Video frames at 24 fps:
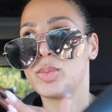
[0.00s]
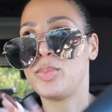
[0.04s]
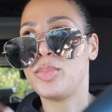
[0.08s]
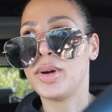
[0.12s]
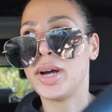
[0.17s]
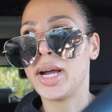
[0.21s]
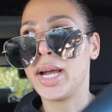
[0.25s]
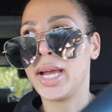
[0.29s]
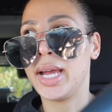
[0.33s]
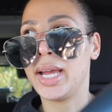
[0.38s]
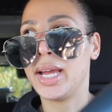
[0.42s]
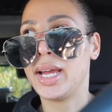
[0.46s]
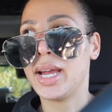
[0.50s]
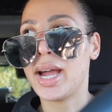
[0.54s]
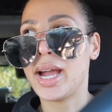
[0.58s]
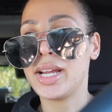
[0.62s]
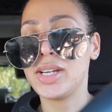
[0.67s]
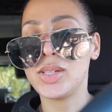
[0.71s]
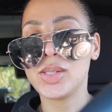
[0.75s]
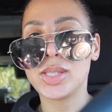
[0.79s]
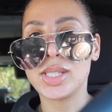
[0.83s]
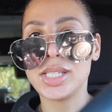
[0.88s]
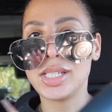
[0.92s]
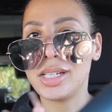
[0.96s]
but I
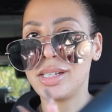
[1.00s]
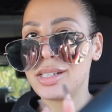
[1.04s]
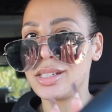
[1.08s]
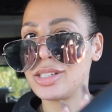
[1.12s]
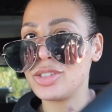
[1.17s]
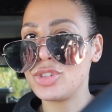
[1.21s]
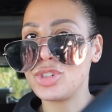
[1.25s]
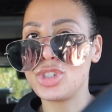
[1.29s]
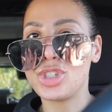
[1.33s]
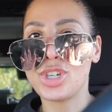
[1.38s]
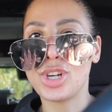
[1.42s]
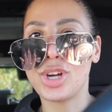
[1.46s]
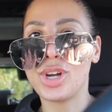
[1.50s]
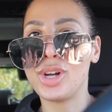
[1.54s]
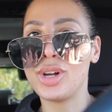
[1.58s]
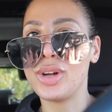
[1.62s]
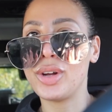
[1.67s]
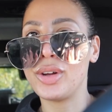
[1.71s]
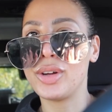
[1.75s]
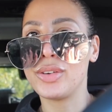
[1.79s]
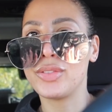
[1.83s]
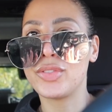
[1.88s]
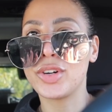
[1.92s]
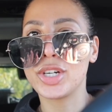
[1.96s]
just needed to
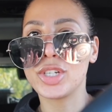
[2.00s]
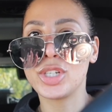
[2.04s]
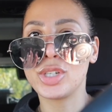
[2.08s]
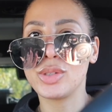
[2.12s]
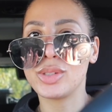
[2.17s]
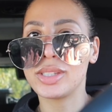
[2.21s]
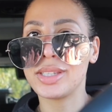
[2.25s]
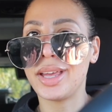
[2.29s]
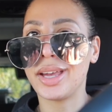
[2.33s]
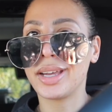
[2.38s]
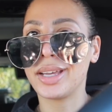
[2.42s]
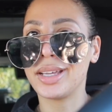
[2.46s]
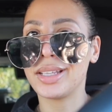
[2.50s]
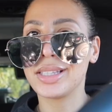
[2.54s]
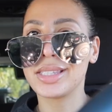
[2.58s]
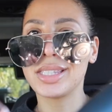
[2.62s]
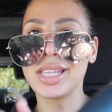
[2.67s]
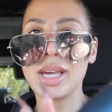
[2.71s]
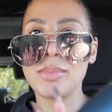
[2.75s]
chill for 2 seconds.